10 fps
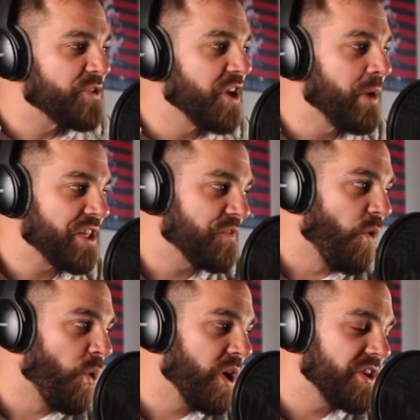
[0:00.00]
you so much
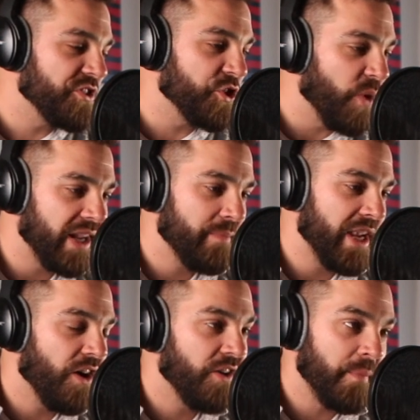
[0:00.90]
for joining
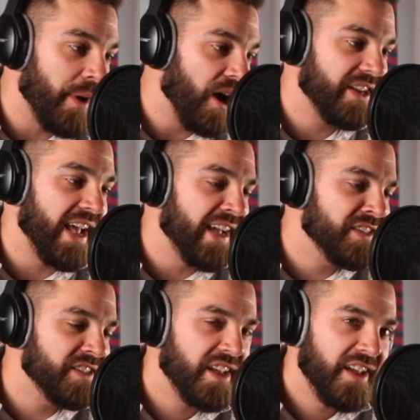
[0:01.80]
me on the
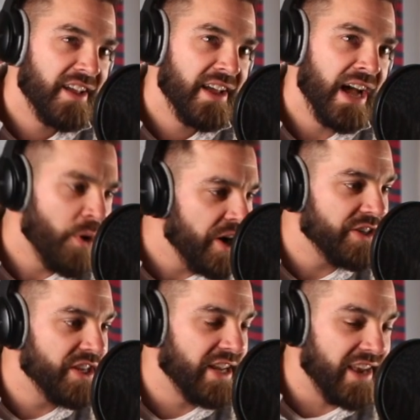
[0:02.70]
podcast. How are
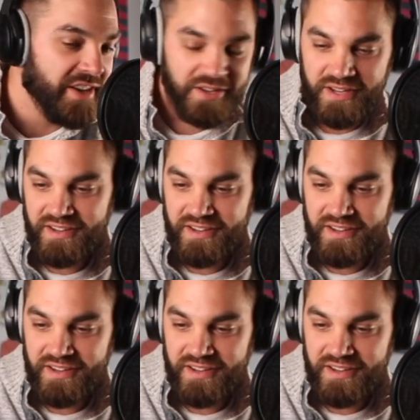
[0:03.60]
you today?